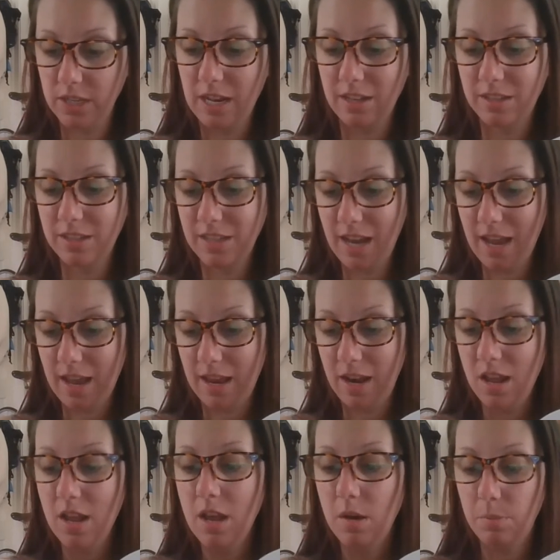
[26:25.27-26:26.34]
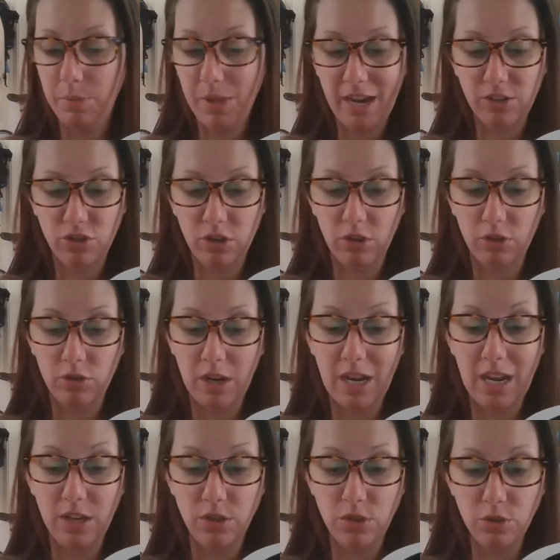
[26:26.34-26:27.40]
Instead, black children
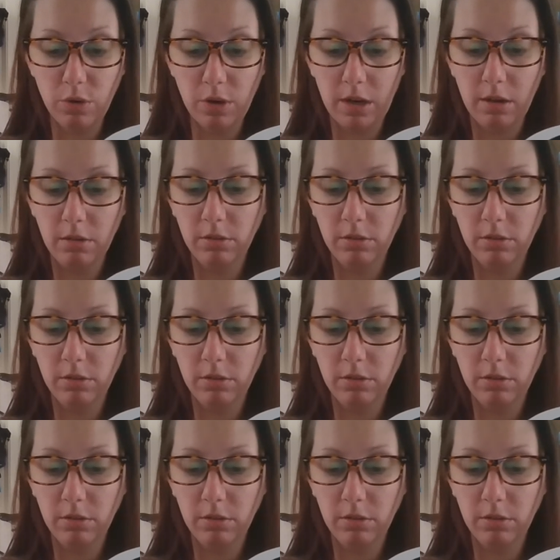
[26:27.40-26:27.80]
endured